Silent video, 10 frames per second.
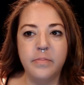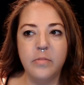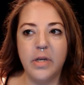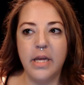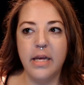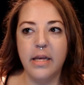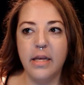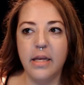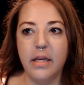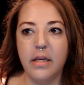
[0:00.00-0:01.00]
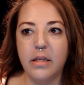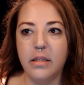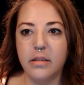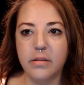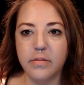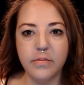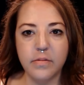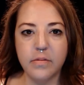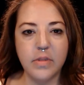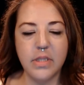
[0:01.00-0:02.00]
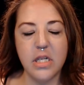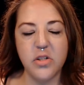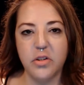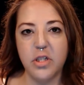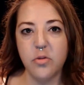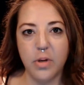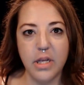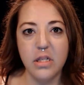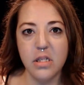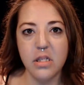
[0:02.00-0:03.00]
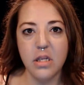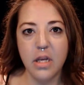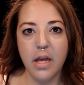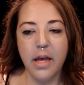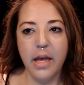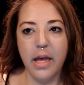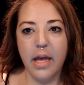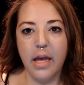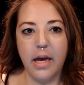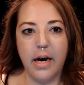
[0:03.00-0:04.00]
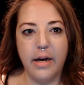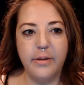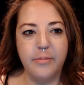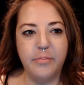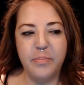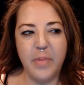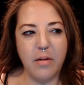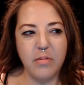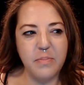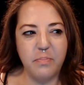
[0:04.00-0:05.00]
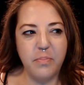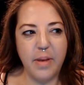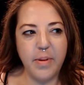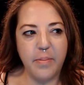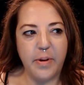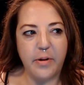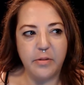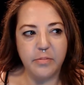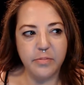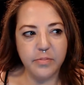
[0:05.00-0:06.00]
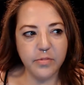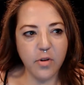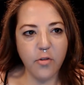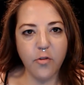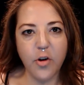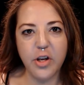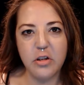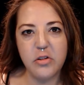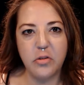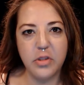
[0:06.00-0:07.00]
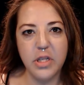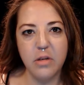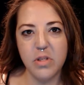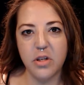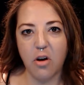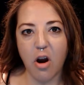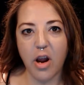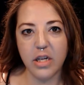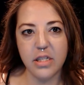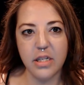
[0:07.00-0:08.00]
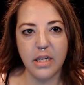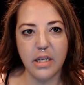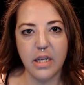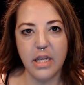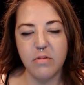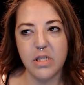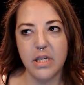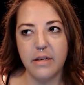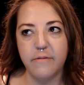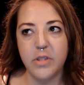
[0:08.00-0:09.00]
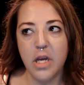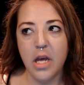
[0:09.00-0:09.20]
when he was in his early 20s. I was maybe about 4 years old, and he was in a car accident, and he received